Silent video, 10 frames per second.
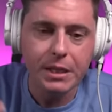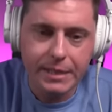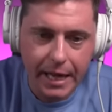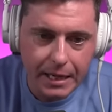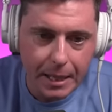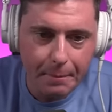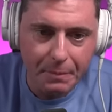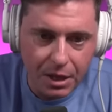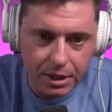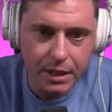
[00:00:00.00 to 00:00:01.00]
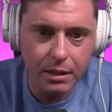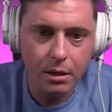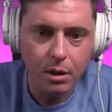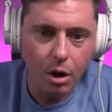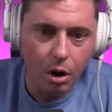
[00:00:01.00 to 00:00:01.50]
10 million
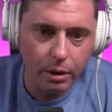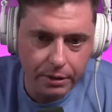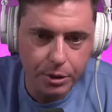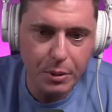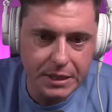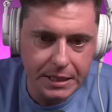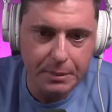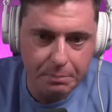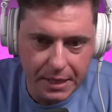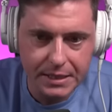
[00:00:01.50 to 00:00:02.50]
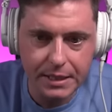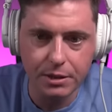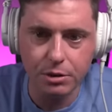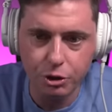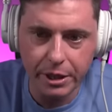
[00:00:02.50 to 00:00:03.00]
RLUSD
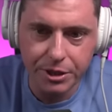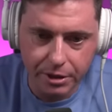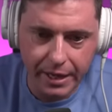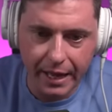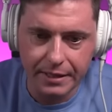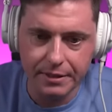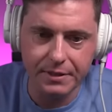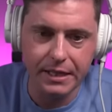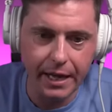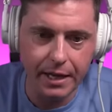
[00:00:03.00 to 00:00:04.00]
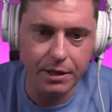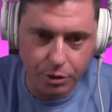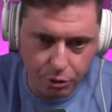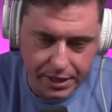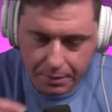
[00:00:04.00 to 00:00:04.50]
minted the treasury as of today,
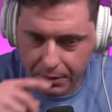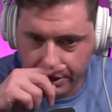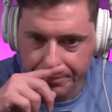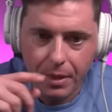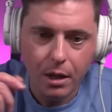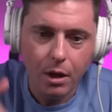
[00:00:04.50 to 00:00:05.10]
new 10 million.